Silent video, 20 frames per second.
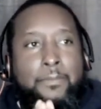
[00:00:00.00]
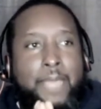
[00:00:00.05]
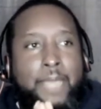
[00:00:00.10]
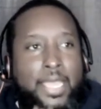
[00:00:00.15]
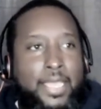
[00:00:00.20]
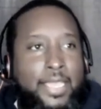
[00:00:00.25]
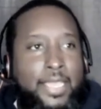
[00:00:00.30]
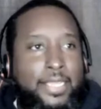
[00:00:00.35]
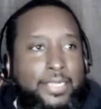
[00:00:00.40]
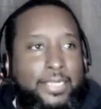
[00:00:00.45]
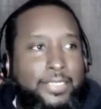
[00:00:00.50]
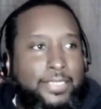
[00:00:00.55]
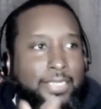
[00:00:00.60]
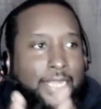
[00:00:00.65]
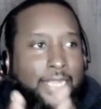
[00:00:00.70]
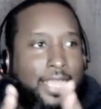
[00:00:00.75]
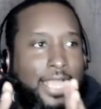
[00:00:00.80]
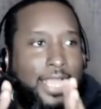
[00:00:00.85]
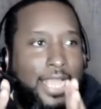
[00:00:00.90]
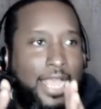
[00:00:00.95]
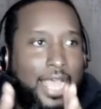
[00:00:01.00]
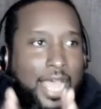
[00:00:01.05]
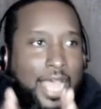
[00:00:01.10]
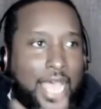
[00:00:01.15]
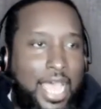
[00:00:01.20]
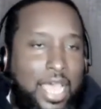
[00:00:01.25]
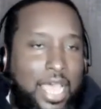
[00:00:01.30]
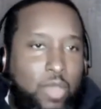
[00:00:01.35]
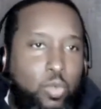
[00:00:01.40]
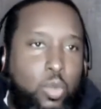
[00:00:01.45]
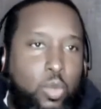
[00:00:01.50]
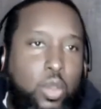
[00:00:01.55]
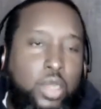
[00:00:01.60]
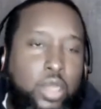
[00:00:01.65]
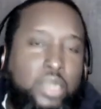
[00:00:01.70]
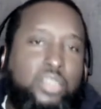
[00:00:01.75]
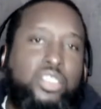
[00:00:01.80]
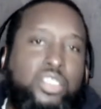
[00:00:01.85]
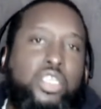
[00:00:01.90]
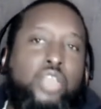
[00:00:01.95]
Man, I
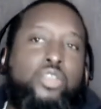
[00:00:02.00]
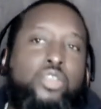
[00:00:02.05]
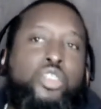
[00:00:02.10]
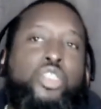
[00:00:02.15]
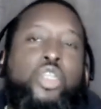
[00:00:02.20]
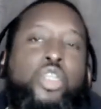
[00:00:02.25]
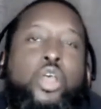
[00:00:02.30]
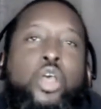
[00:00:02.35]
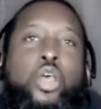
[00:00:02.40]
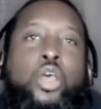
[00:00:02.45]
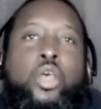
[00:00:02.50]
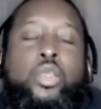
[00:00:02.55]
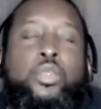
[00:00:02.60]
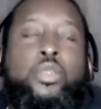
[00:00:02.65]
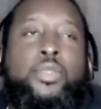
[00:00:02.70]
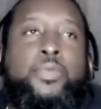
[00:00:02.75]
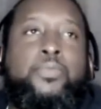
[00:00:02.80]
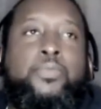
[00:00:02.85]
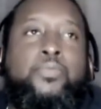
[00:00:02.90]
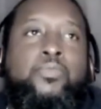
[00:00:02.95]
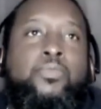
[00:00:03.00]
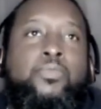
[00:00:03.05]
want to touch on